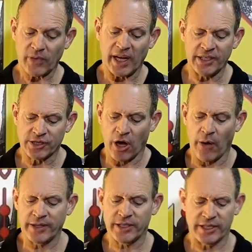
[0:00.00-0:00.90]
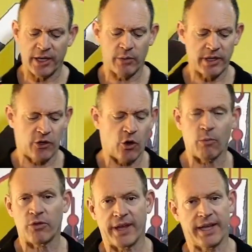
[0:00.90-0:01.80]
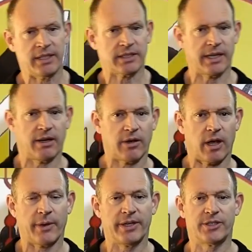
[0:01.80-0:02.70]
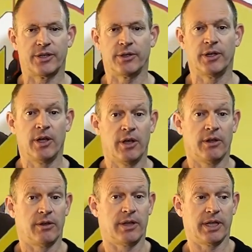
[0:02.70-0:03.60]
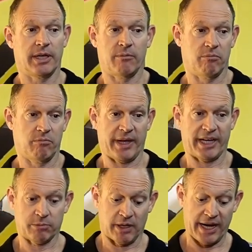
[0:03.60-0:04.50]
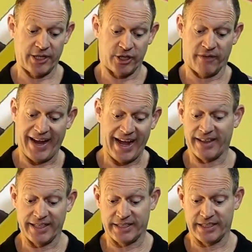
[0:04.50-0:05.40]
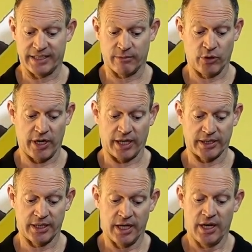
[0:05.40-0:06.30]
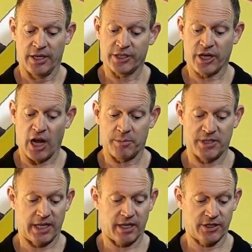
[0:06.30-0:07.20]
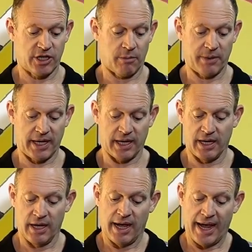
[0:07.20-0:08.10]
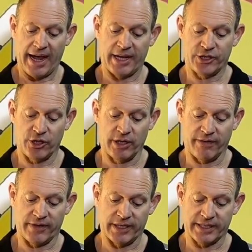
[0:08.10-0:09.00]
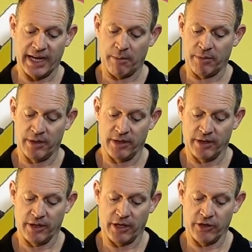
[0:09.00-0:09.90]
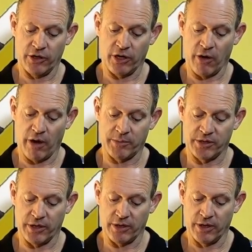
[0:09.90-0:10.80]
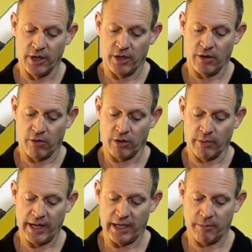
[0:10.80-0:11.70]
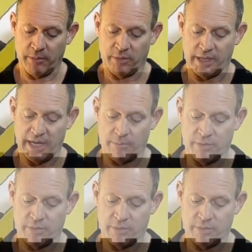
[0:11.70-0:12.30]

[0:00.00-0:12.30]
It's going to deal with the normal things, and I'll go into the explanation of how this system works. Your scope sitting on top here, as you lift this up, you know, you go up to all the way, let me pull that out